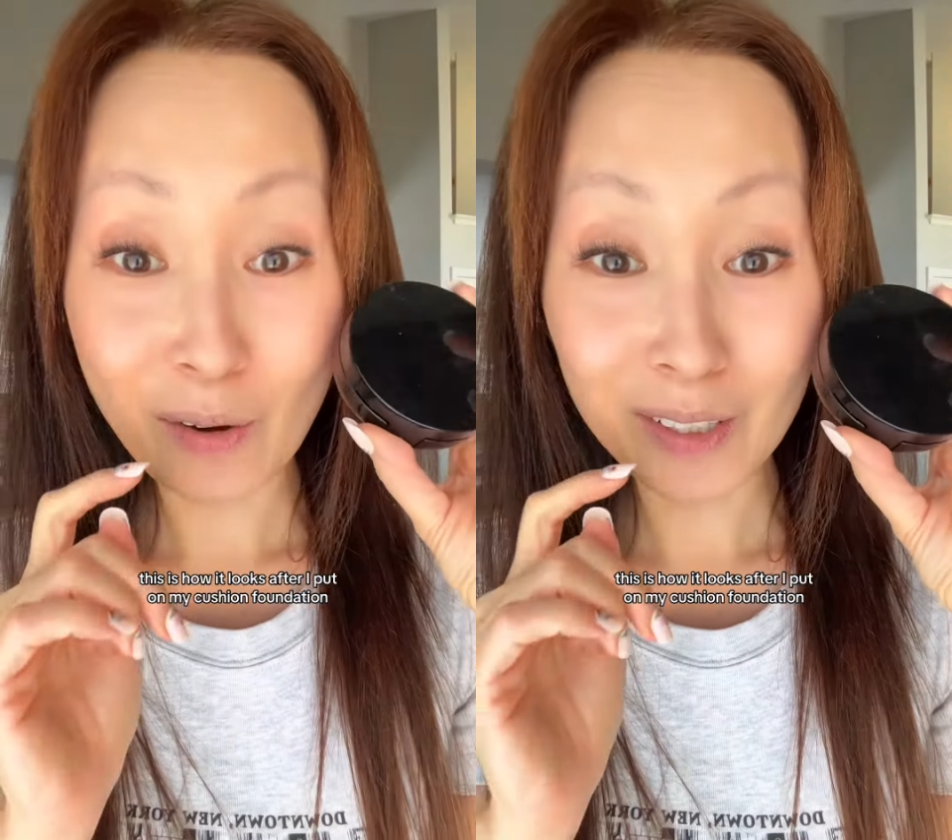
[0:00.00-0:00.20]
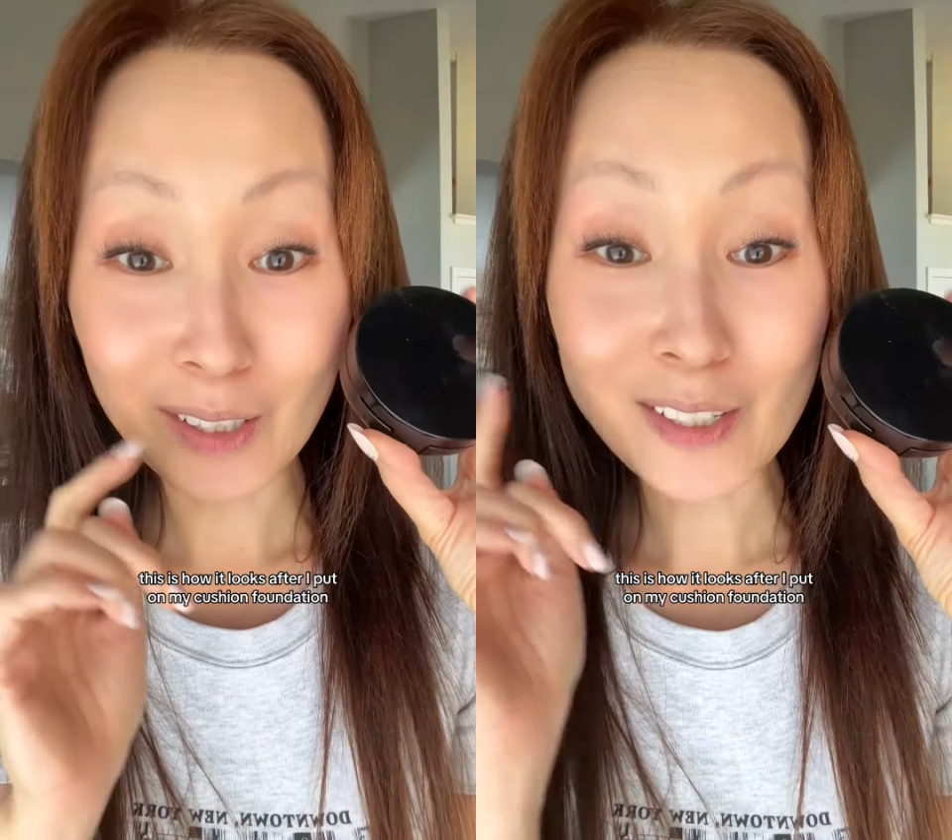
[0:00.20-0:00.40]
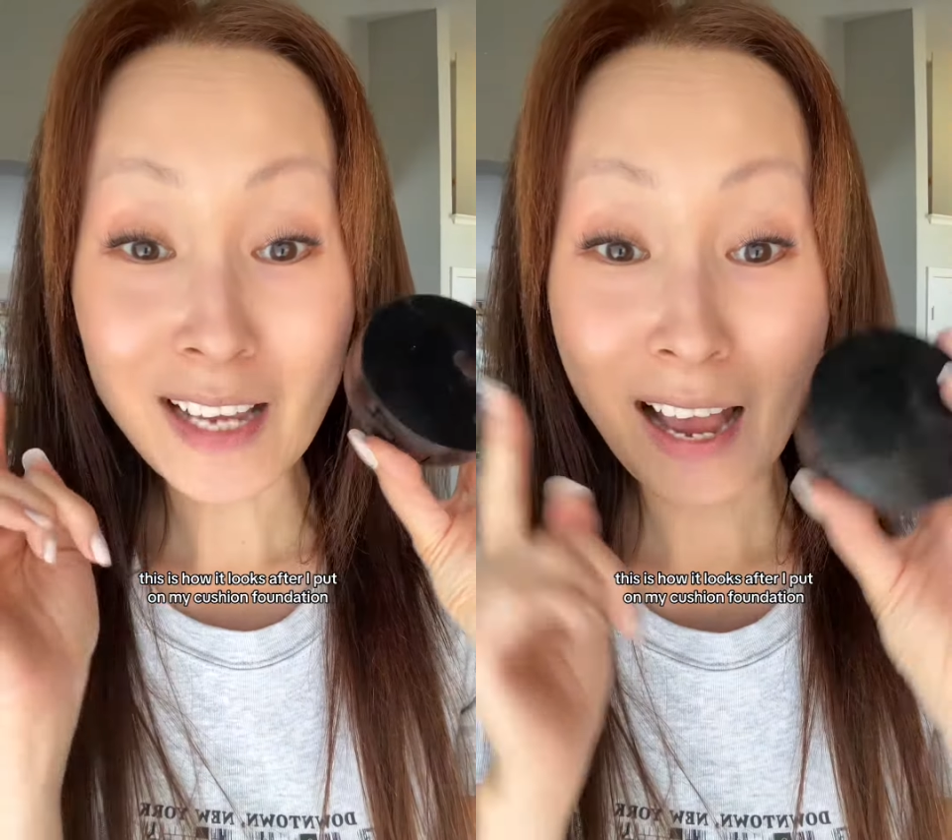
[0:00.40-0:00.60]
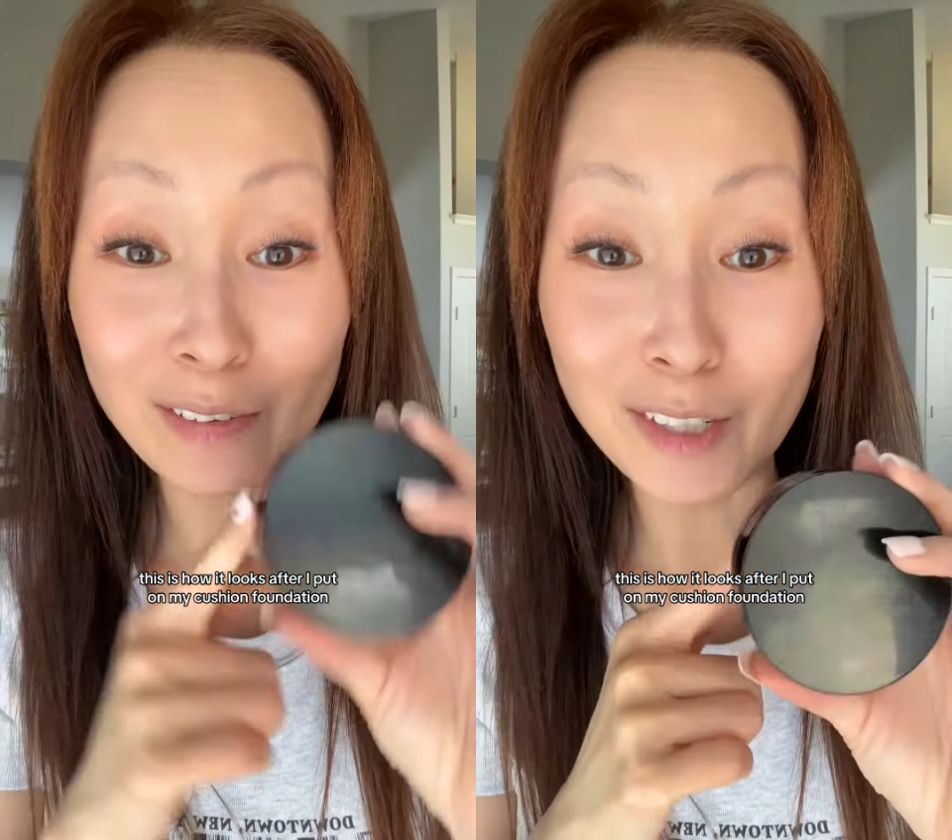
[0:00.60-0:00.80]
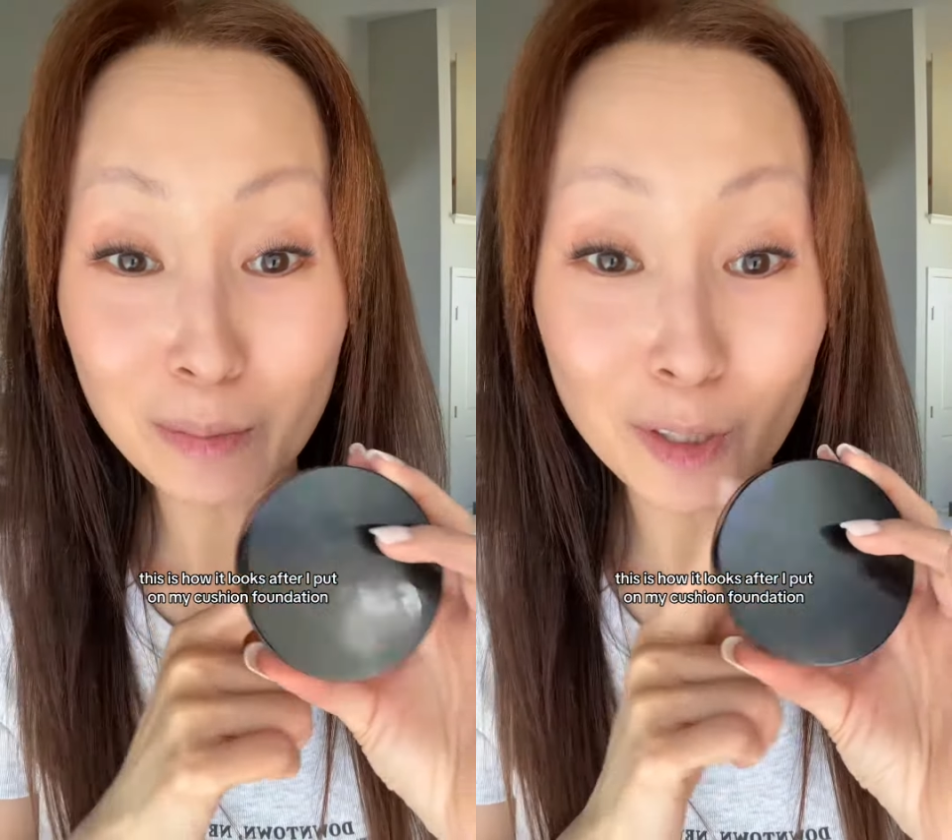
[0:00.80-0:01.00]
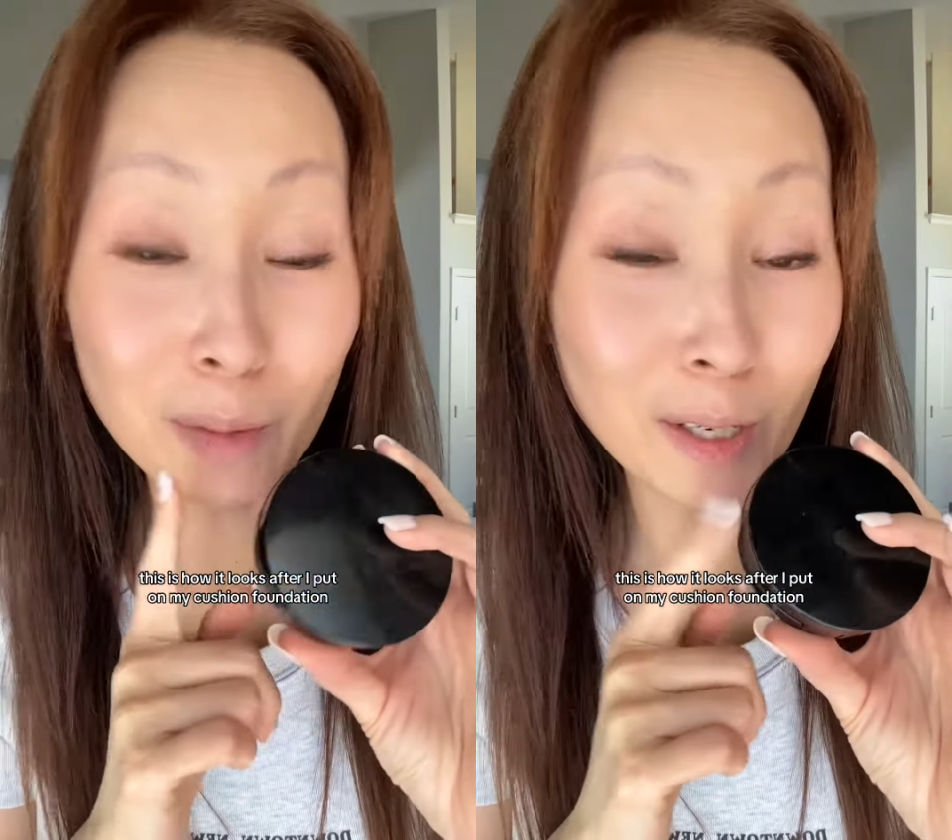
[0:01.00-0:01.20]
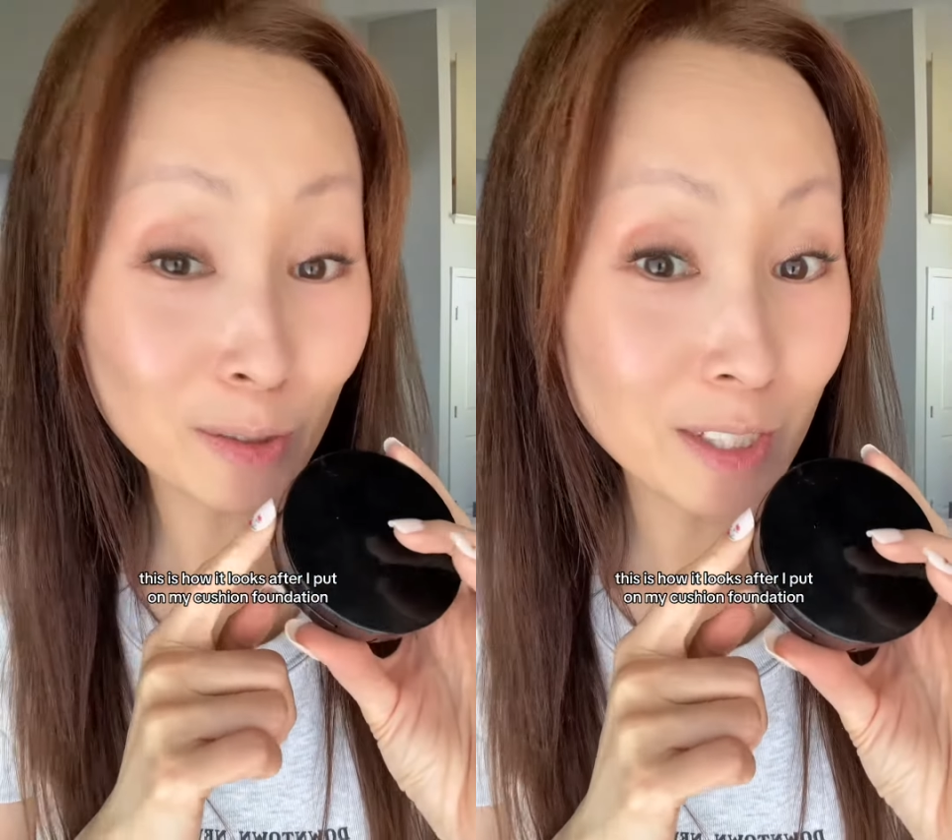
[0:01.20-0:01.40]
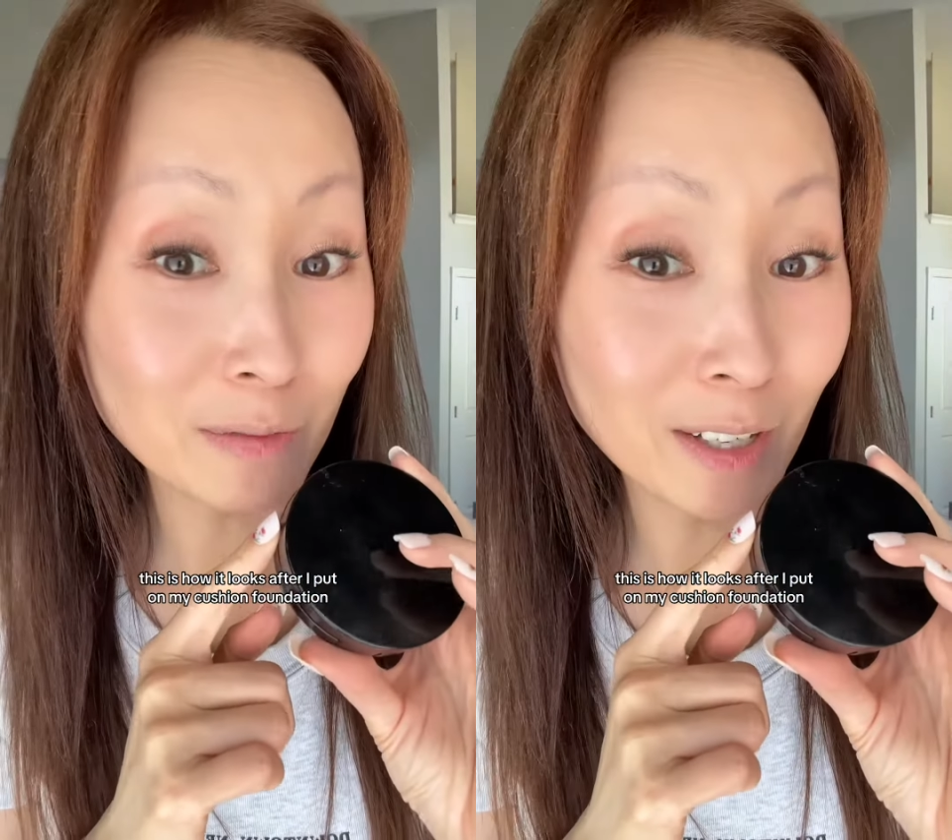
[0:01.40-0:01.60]
it looks after I put on my
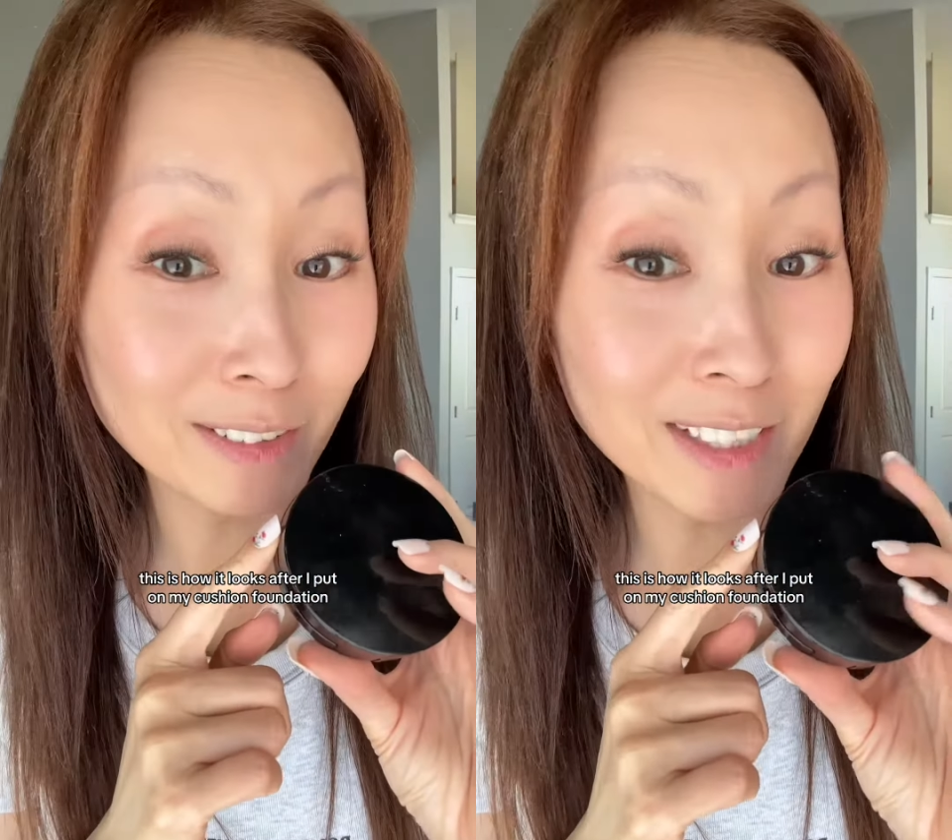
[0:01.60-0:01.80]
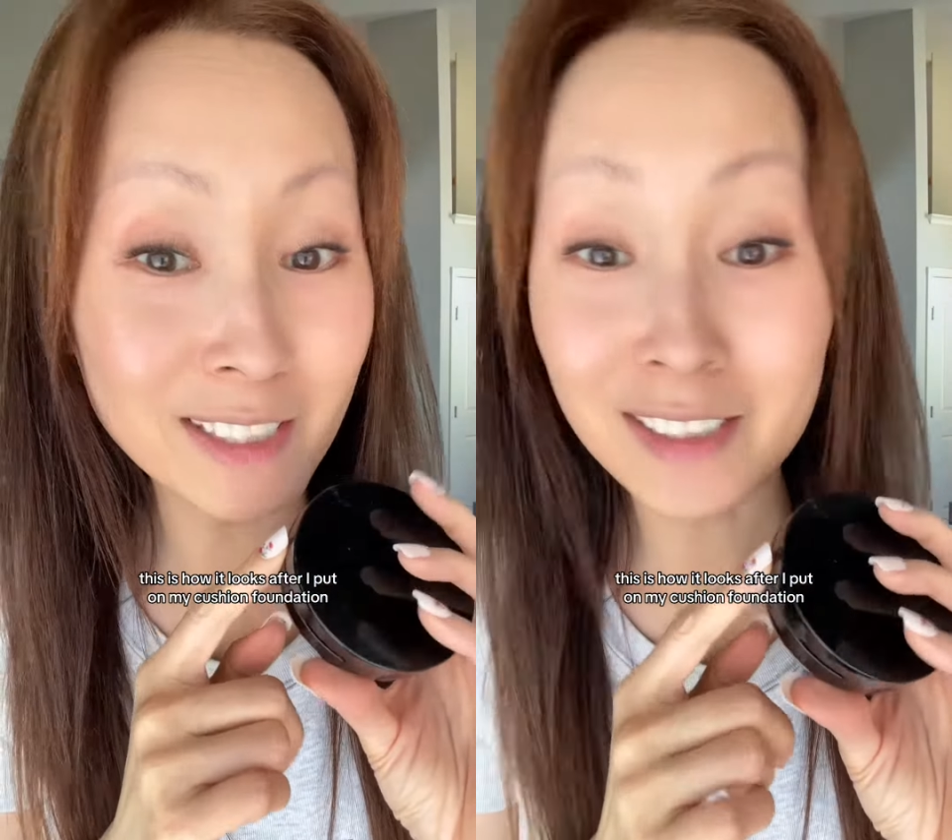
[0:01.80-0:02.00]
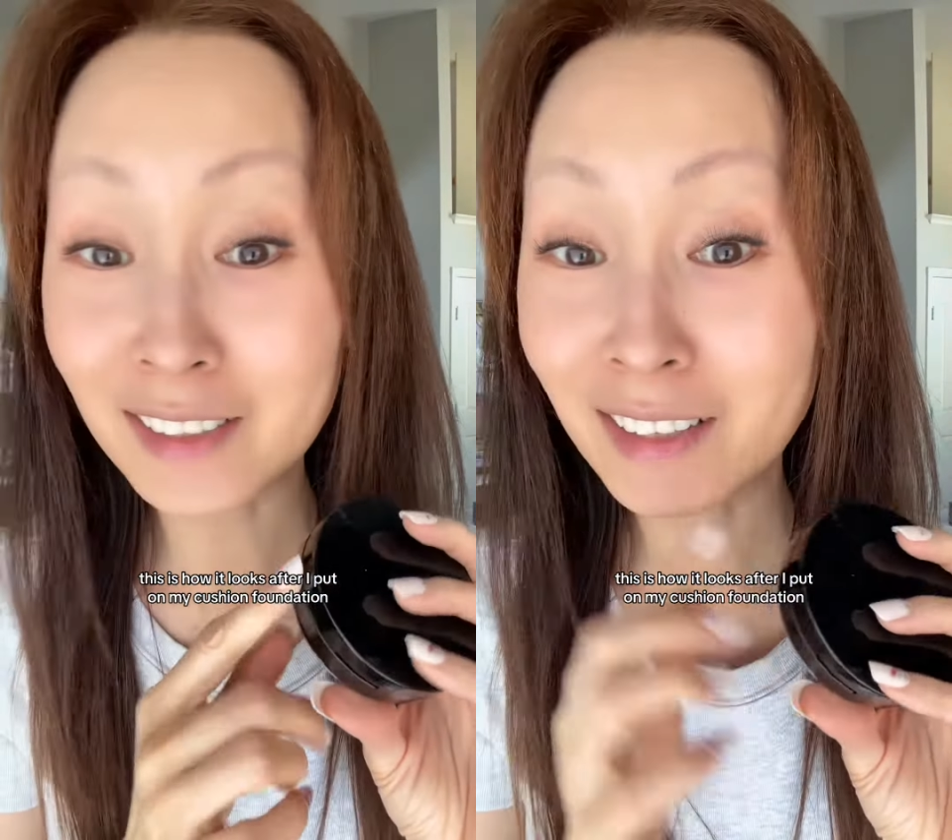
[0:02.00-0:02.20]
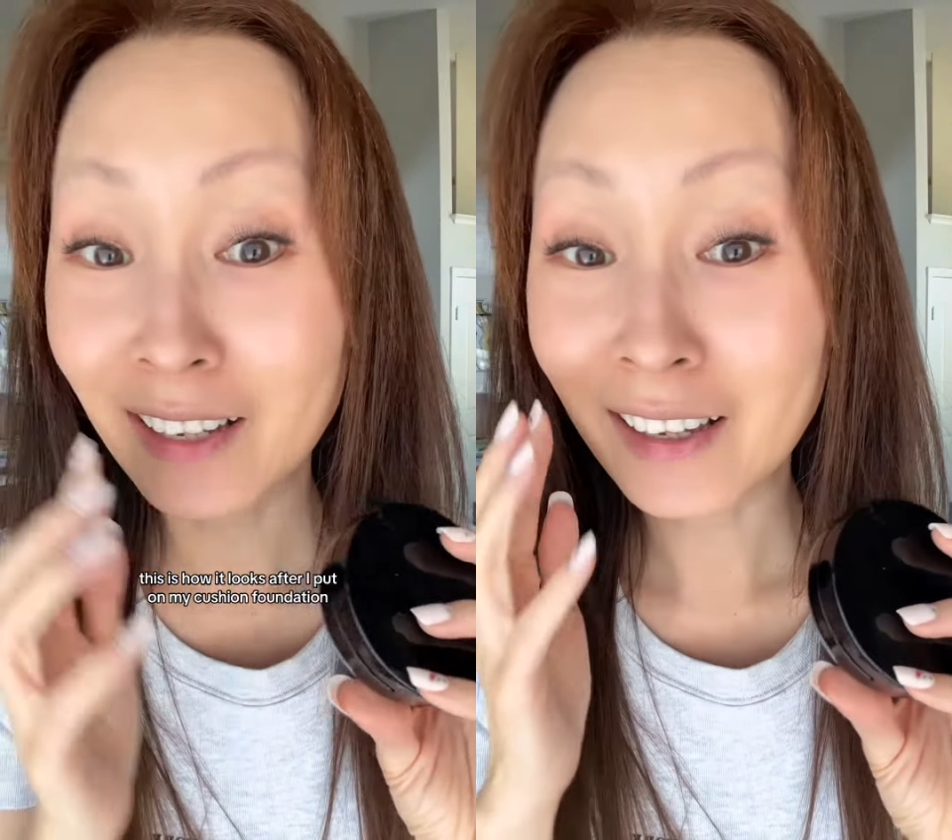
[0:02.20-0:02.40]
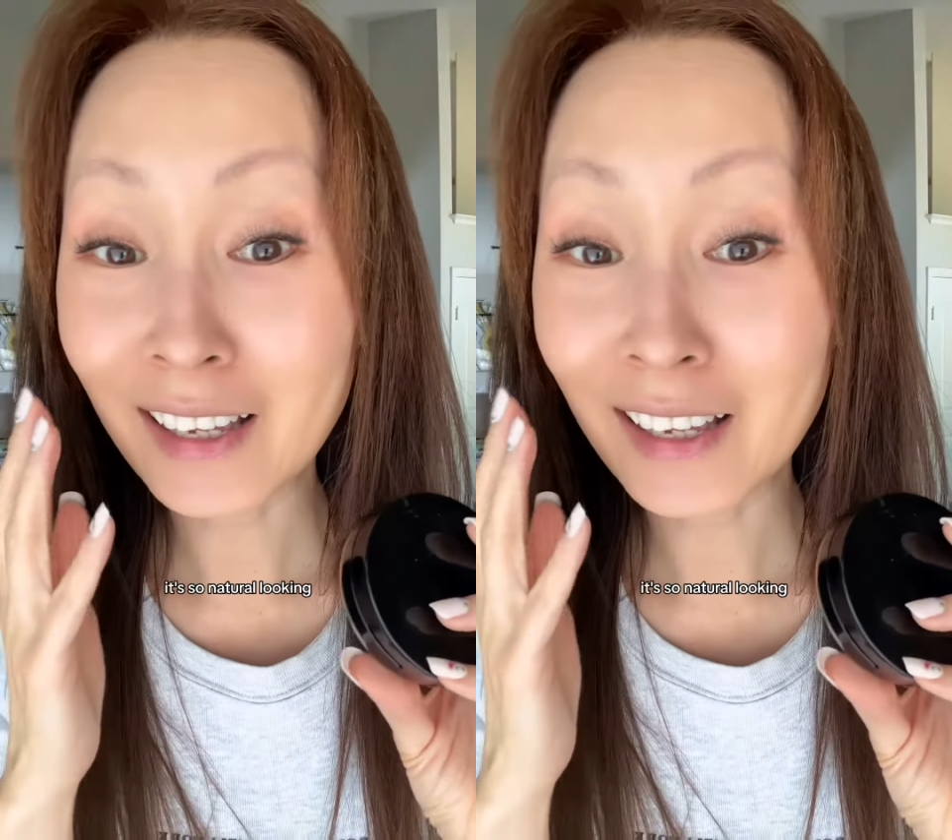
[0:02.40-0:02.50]
cushion foundation.